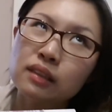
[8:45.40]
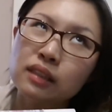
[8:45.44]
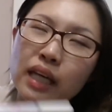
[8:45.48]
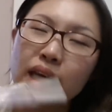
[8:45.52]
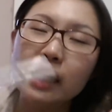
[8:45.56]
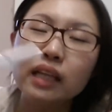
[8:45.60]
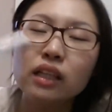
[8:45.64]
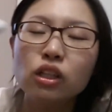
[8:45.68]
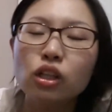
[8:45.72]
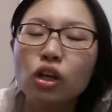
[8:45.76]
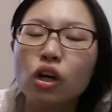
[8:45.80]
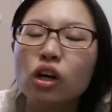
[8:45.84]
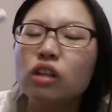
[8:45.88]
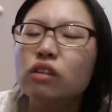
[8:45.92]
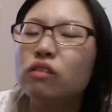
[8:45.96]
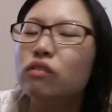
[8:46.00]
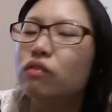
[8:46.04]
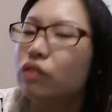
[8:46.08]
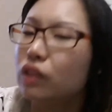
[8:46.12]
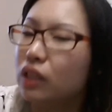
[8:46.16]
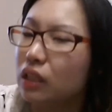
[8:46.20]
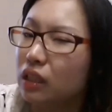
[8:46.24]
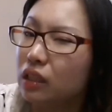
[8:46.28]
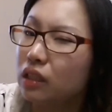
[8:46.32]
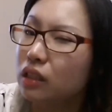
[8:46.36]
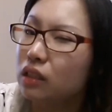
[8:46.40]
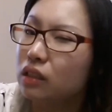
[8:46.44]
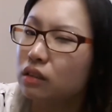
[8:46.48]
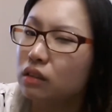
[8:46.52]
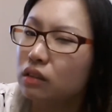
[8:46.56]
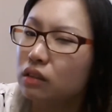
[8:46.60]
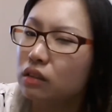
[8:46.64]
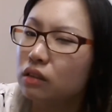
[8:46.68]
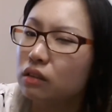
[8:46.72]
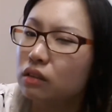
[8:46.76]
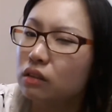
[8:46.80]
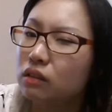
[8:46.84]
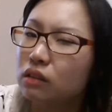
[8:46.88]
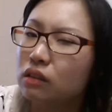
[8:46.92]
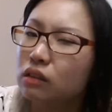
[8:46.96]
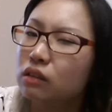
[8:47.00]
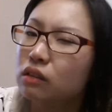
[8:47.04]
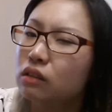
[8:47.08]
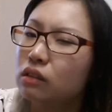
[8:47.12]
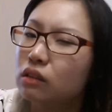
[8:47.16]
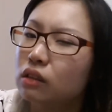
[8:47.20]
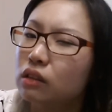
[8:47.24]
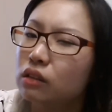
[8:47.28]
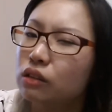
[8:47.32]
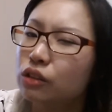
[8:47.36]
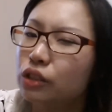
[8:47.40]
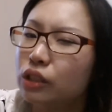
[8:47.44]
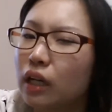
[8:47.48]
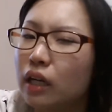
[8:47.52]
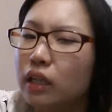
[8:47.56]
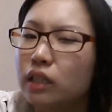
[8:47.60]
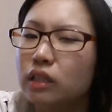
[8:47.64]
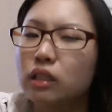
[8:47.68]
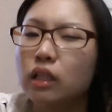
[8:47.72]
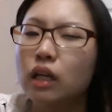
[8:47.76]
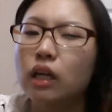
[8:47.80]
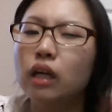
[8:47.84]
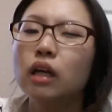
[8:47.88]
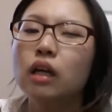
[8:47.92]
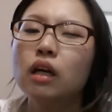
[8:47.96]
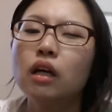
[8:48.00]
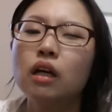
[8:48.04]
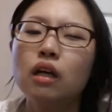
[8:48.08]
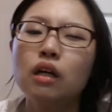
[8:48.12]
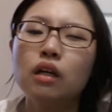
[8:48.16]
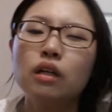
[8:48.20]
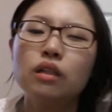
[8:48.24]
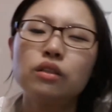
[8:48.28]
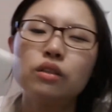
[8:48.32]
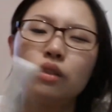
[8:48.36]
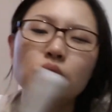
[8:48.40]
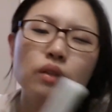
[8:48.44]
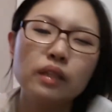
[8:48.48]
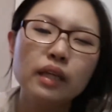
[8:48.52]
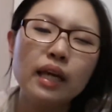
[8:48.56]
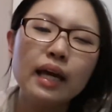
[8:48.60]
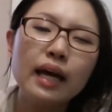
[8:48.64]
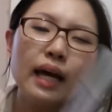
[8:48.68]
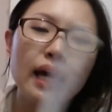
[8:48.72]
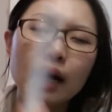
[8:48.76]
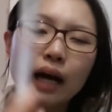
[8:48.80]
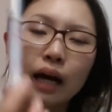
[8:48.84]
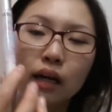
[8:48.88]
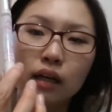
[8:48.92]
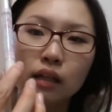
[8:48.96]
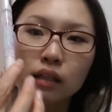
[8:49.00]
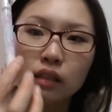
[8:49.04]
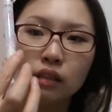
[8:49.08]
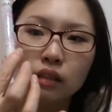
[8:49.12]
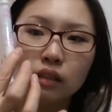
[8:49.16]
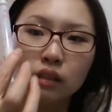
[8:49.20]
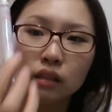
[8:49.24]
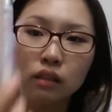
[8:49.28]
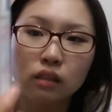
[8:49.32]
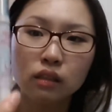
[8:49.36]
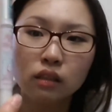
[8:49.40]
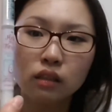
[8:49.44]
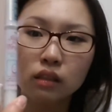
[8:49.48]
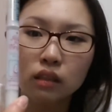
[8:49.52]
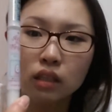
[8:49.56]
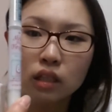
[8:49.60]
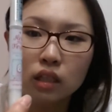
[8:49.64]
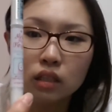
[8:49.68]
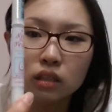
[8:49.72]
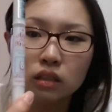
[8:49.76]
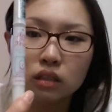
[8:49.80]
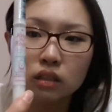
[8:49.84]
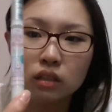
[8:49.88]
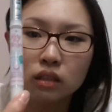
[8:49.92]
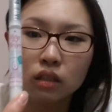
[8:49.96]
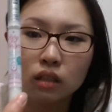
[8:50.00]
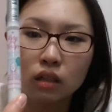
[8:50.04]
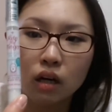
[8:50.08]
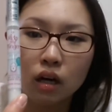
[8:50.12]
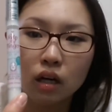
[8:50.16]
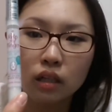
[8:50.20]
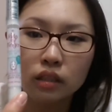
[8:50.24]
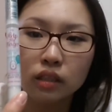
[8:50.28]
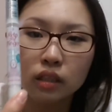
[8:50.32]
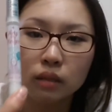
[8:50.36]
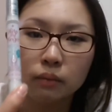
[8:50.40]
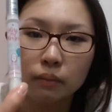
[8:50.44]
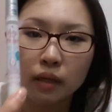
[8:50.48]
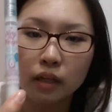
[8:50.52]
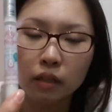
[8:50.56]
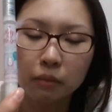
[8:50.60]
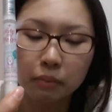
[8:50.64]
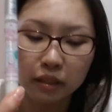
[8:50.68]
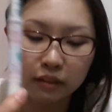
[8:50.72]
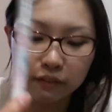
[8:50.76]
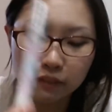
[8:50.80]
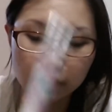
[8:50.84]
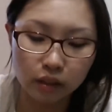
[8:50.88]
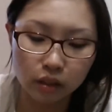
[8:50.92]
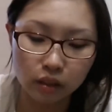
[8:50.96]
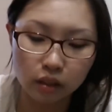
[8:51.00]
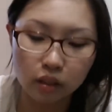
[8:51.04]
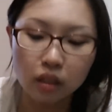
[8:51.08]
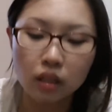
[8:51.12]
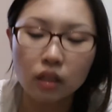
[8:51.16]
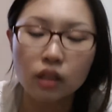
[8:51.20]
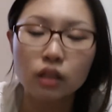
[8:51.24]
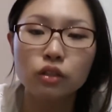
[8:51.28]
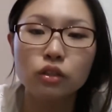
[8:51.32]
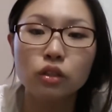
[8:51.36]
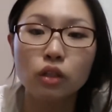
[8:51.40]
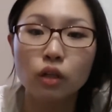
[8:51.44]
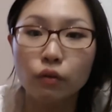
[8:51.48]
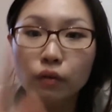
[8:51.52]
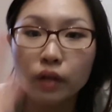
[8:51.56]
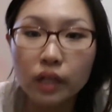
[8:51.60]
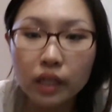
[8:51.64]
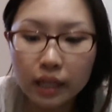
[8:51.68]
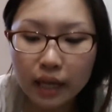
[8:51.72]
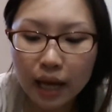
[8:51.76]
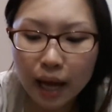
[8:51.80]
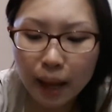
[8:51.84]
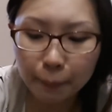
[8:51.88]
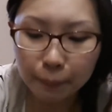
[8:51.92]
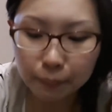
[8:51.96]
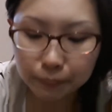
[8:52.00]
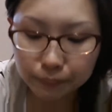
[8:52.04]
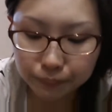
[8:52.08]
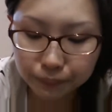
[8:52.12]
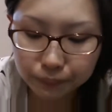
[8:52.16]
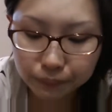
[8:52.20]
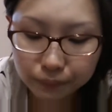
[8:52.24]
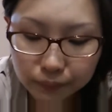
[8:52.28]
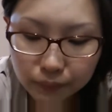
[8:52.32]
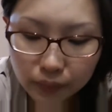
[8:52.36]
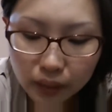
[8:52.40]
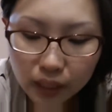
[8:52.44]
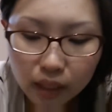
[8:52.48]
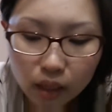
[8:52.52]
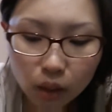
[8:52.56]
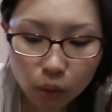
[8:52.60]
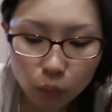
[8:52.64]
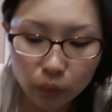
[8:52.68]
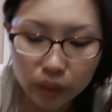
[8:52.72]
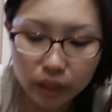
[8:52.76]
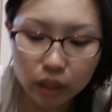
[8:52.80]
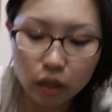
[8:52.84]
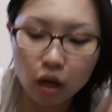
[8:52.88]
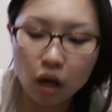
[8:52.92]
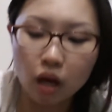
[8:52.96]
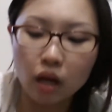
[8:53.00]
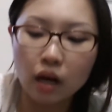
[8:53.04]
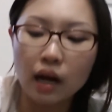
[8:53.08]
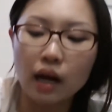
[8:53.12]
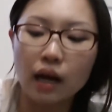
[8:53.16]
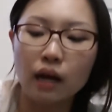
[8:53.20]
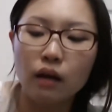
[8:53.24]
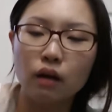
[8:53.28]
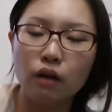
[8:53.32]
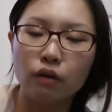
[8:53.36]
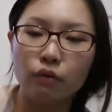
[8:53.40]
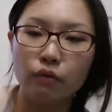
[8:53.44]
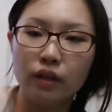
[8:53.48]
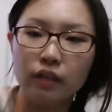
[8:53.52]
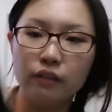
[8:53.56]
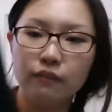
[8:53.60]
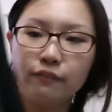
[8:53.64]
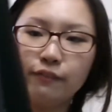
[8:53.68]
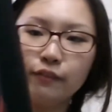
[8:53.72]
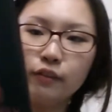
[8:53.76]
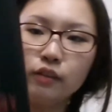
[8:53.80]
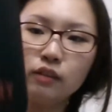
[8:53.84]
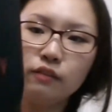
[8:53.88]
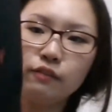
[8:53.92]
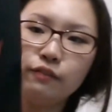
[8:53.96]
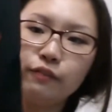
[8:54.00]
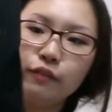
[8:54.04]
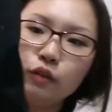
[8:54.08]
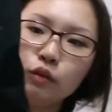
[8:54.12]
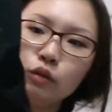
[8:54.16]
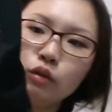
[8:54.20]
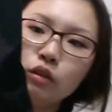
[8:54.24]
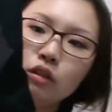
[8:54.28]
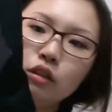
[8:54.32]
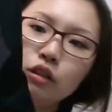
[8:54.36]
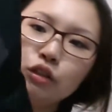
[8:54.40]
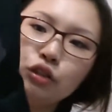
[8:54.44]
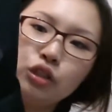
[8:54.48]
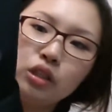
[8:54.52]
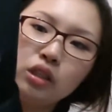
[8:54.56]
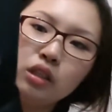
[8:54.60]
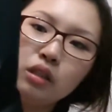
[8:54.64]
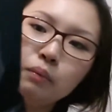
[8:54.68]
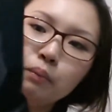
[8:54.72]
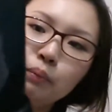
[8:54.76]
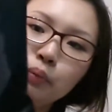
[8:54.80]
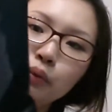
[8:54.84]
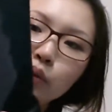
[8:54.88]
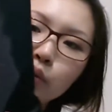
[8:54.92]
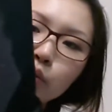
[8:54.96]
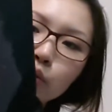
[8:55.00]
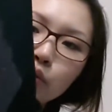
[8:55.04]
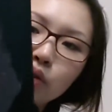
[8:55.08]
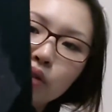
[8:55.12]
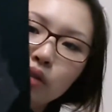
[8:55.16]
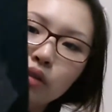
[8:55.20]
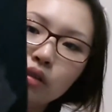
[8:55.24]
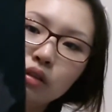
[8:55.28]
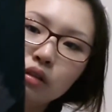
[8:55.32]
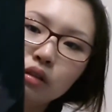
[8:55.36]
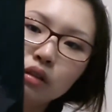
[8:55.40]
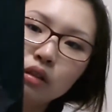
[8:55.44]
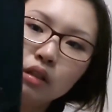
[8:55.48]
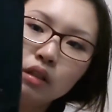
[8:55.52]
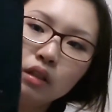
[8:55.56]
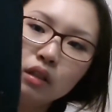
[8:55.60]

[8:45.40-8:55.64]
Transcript: inconvenient, should I say. So yeah, this, awesome, Help My Finger. So recap, we got our Redfoot Foldology boots,